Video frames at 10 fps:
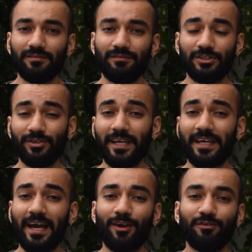Why should I
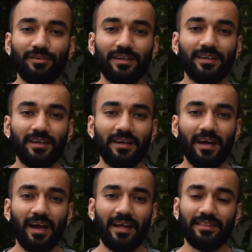care of it?
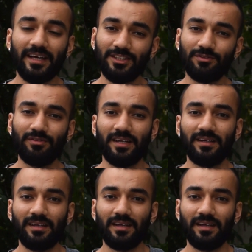And that's when